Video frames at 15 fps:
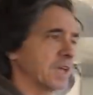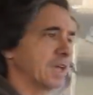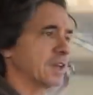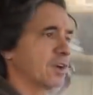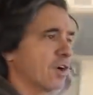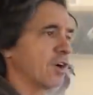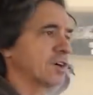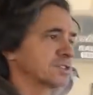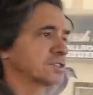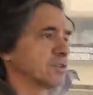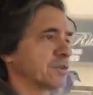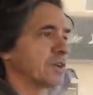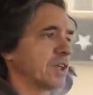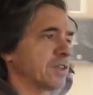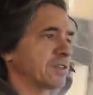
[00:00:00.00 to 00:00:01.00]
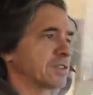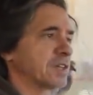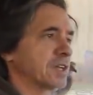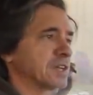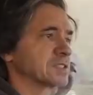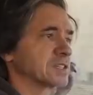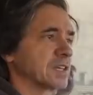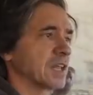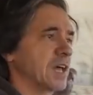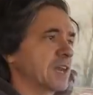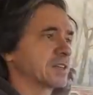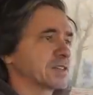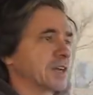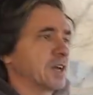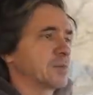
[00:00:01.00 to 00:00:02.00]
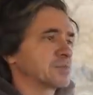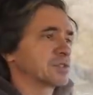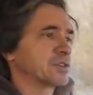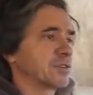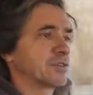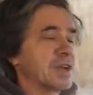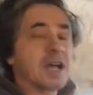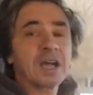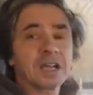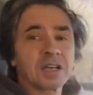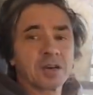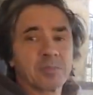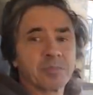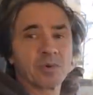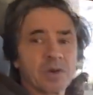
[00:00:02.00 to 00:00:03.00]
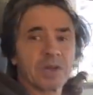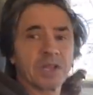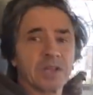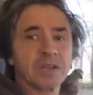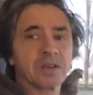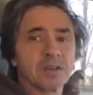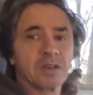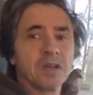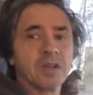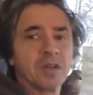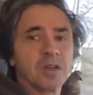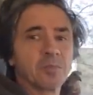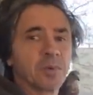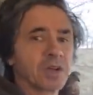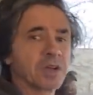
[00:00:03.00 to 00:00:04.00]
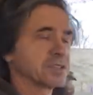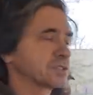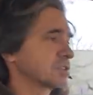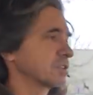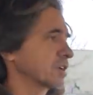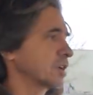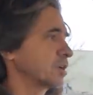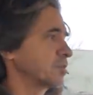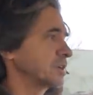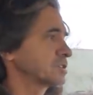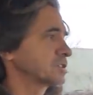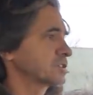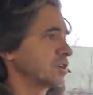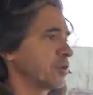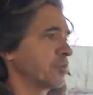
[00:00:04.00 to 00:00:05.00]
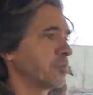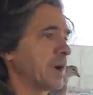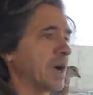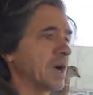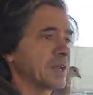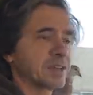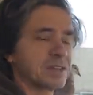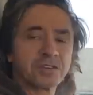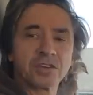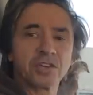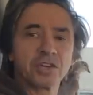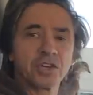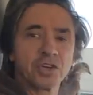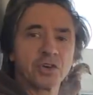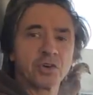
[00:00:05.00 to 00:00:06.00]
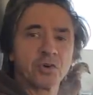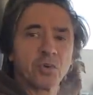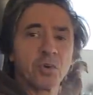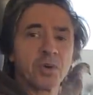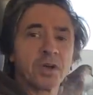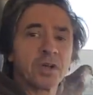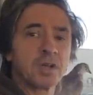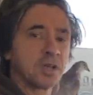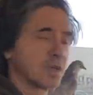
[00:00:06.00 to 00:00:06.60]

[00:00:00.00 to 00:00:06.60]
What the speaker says: And also another thing is, a lot of times they're not gonna breed because they're gonna be so bonded to you